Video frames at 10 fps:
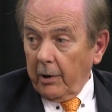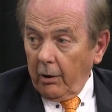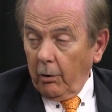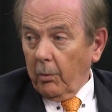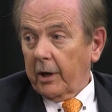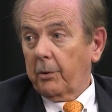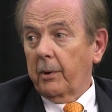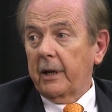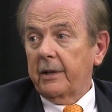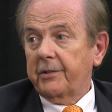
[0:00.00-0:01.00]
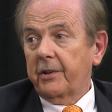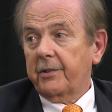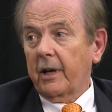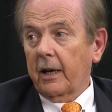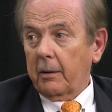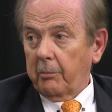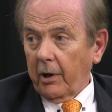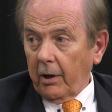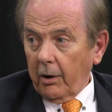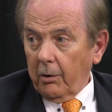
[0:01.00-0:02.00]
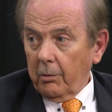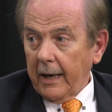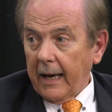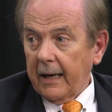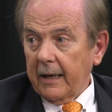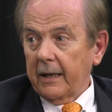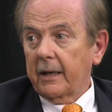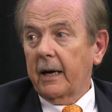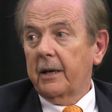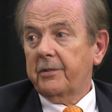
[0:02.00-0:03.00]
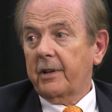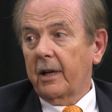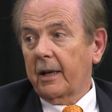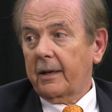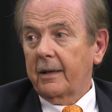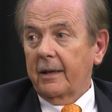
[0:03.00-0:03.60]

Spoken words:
below 120 systolic, below 80 diastolic.